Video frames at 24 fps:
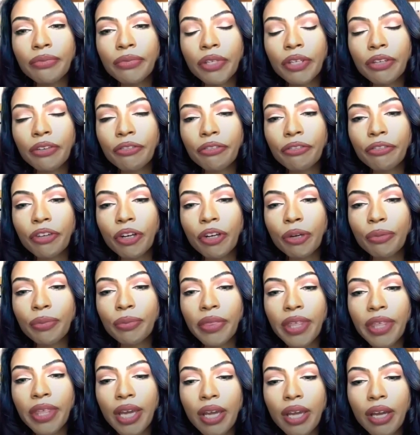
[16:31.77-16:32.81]
from
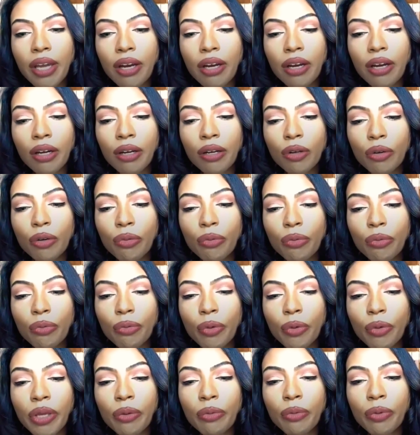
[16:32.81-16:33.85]
there,
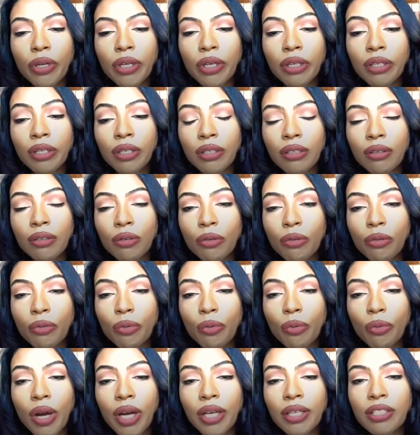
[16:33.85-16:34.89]
we would
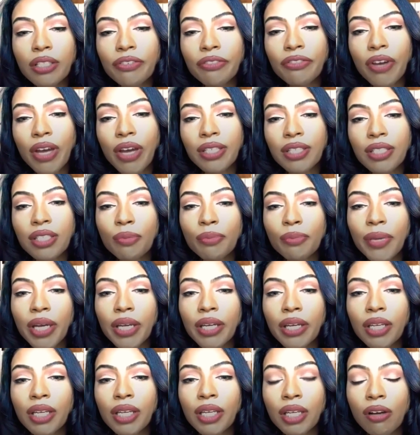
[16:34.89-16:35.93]
want to find
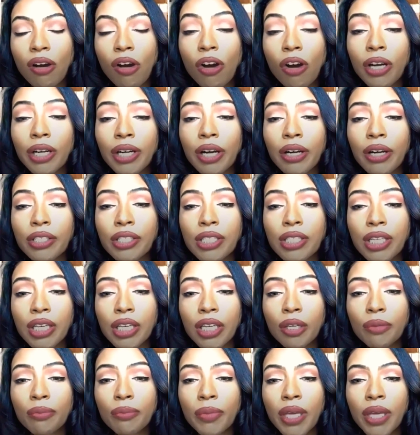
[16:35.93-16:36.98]
somebody on our
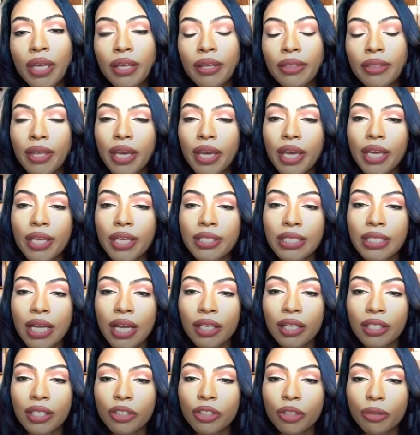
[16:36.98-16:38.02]
team that has
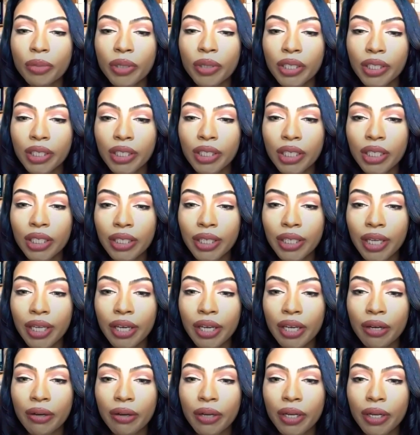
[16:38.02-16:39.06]
knowledgeability in that
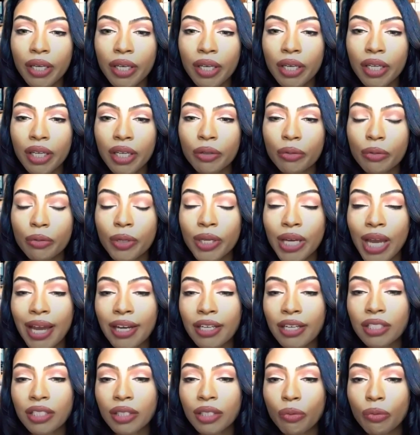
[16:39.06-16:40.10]
area and who would
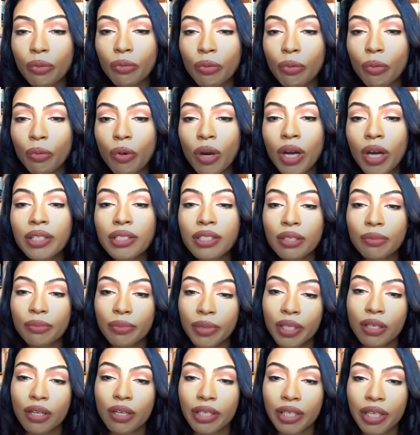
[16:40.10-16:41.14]
actually want to
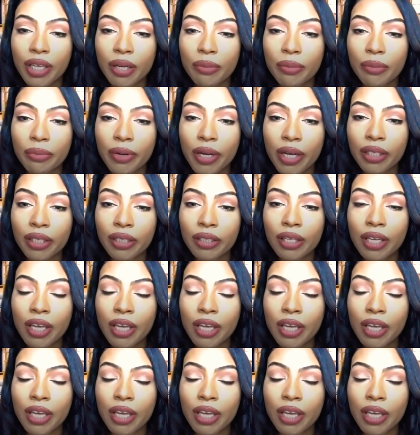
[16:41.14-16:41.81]
be on that project.